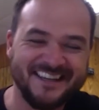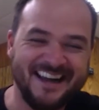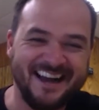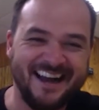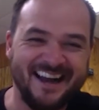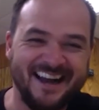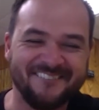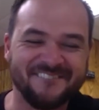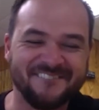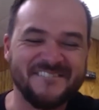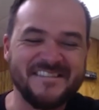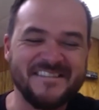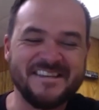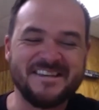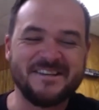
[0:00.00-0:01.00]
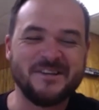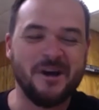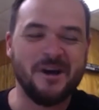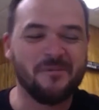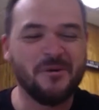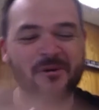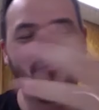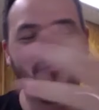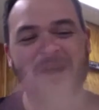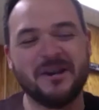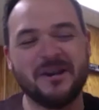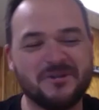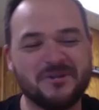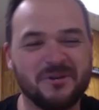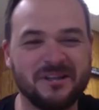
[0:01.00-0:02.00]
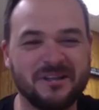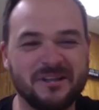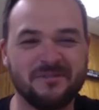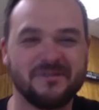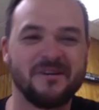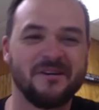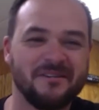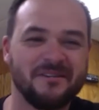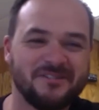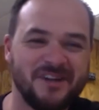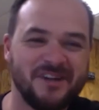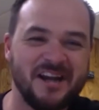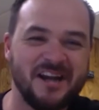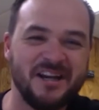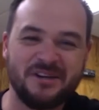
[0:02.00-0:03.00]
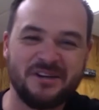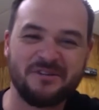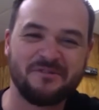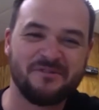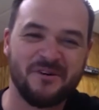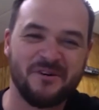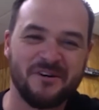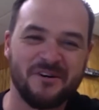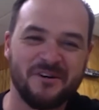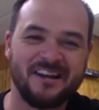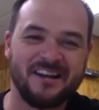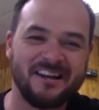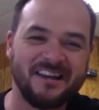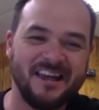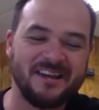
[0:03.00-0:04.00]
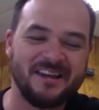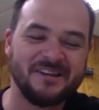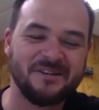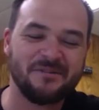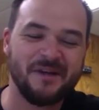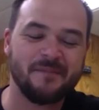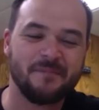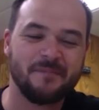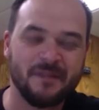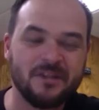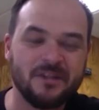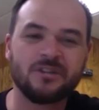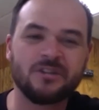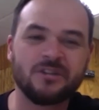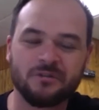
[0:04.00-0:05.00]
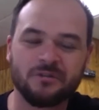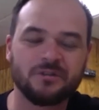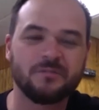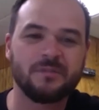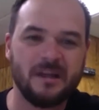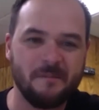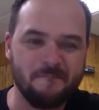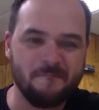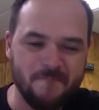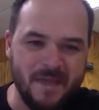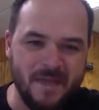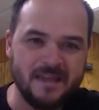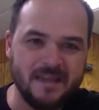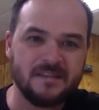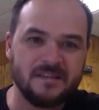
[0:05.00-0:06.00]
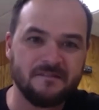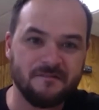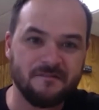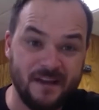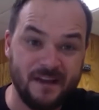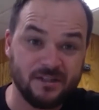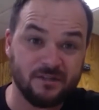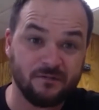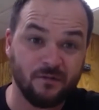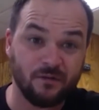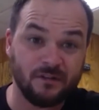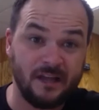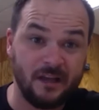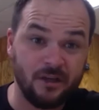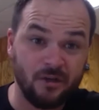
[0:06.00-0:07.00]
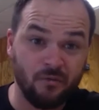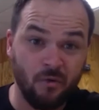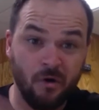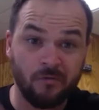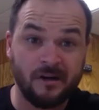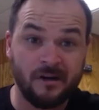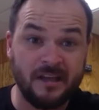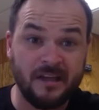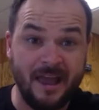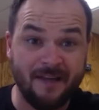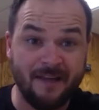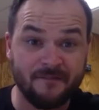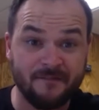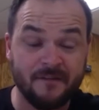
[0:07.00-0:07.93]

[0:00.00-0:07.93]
Now, we will make sure that we are training you for it and getting you ready. But it's going to be an amazing festival that you already have